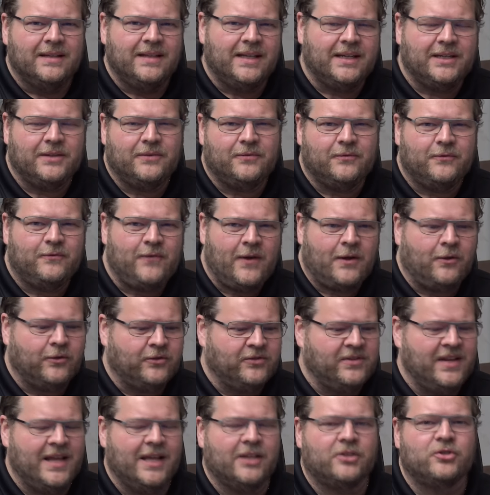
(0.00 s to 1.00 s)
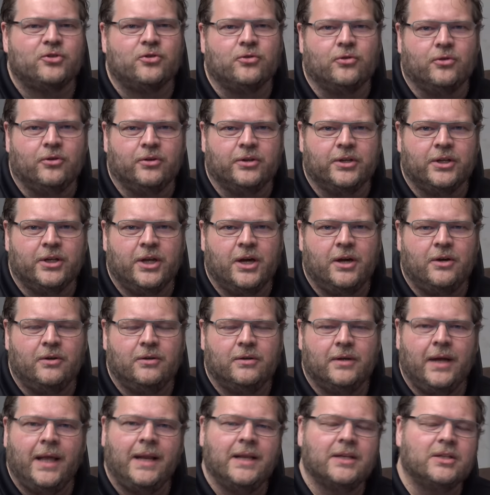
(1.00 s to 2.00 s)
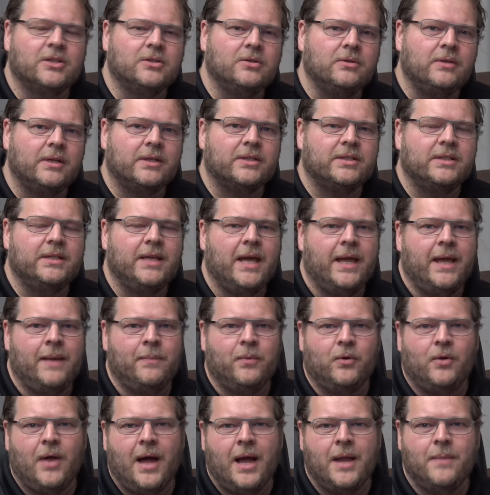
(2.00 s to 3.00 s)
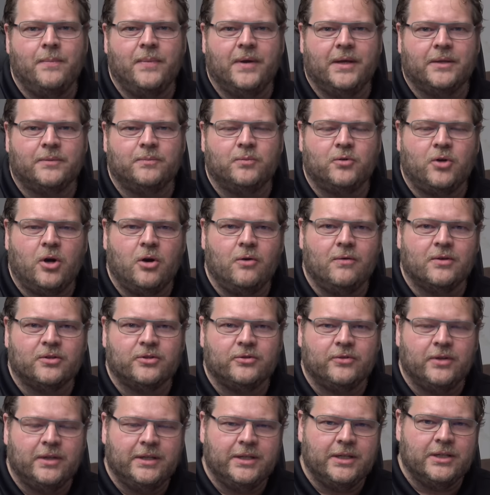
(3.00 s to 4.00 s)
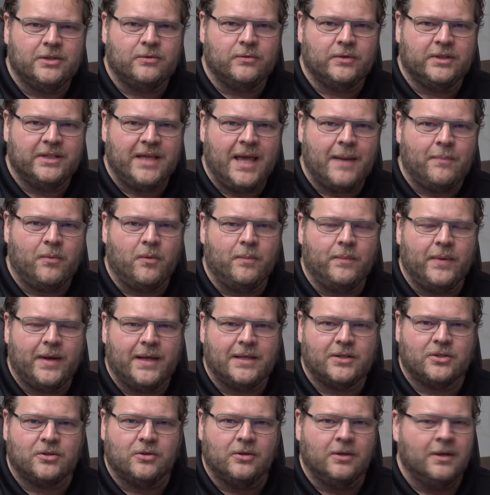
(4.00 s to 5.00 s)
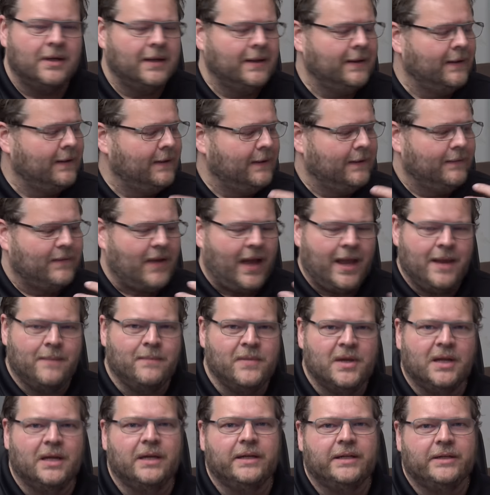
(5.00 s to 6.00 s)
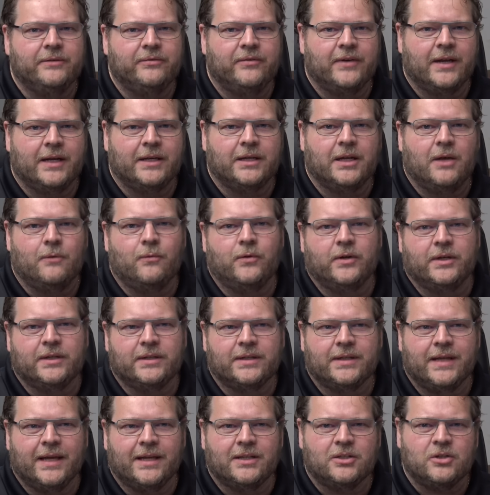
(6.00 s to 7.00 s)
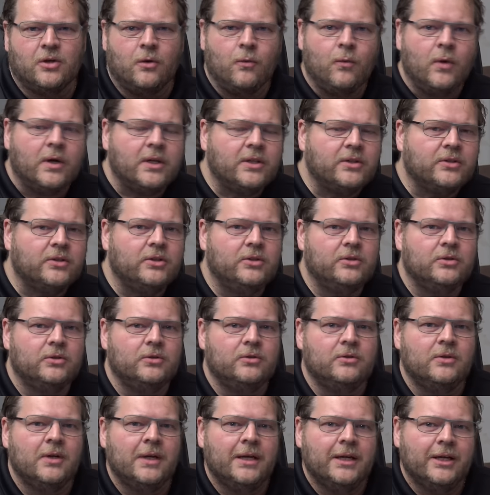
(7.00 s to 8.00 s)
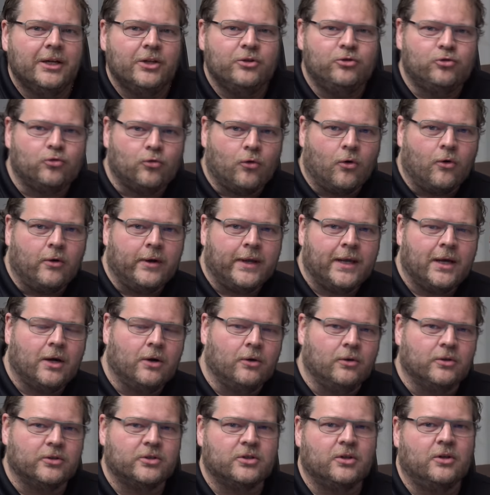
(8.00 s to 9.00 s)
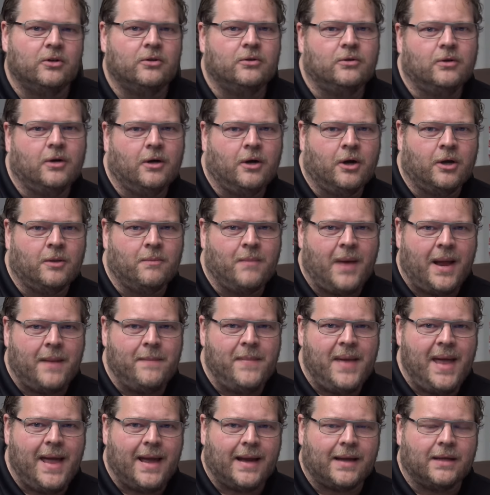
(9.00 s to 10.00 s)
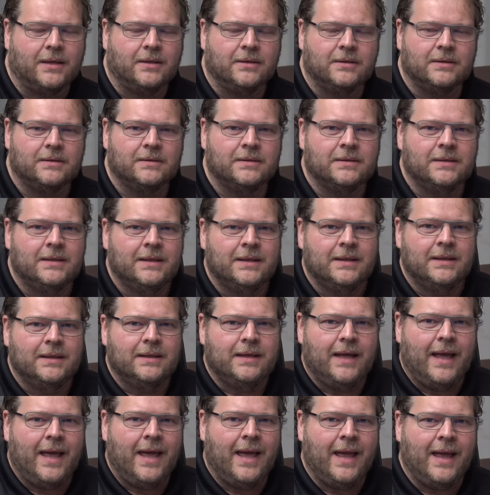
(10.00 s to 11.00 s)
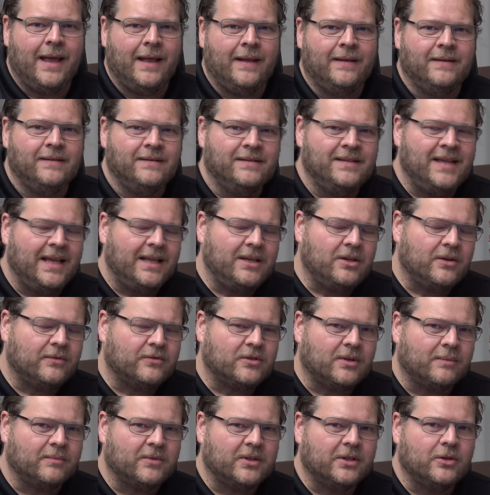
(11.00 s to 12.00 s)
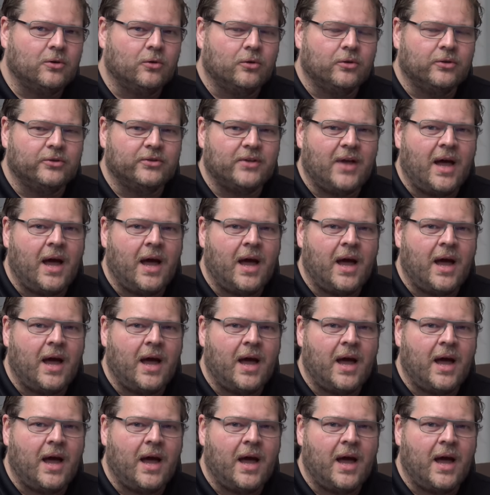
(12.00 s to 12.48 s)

that it felt natural, you know? And as soon as the Apple iPad Pro was released with the Apple Pencil, I immediately fell in love with it again. So I wanted to do drawing also on my Mac. And then you have something called